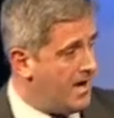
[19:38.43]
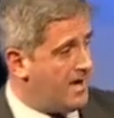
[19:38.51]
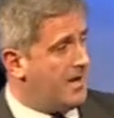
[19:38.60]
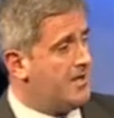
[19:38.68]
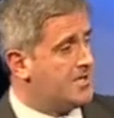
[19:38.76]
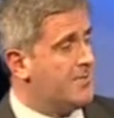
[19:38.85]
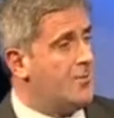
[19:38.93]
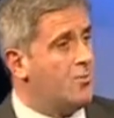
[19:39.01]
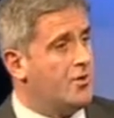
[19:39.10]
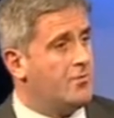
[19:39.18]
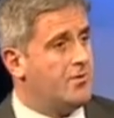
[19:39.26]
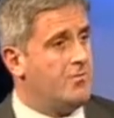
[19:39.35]
I'd like to come and
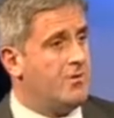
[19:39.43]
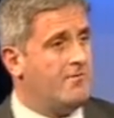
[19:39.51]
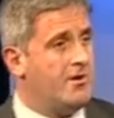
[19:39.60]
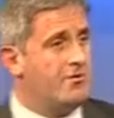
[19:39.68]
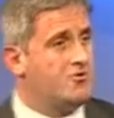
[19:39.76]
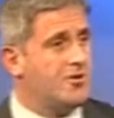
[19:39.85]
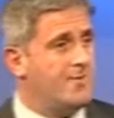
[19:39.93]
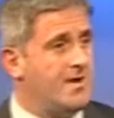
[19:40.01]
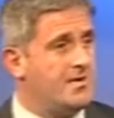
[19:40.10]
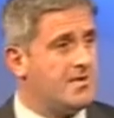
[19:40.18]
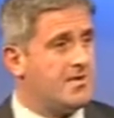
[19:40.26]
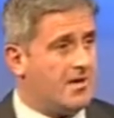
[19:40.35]
work with you on a voluntary
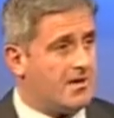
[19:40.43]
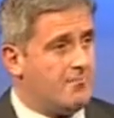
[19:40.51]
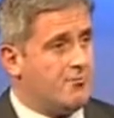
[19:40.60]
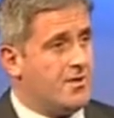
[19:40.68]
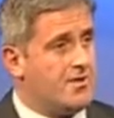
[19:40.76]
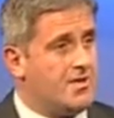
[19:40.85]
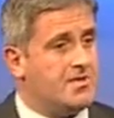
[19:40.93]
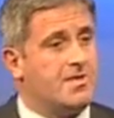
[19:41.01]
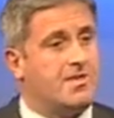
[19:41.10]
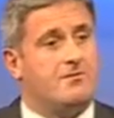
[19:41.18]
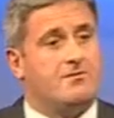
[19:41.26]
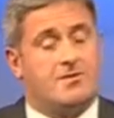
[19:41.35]
basis and I can bring these
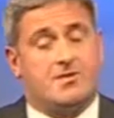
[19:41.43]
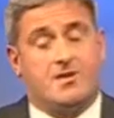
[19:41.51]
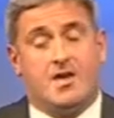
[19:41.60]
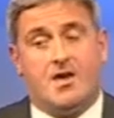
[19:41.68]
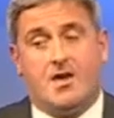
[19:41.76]
skills.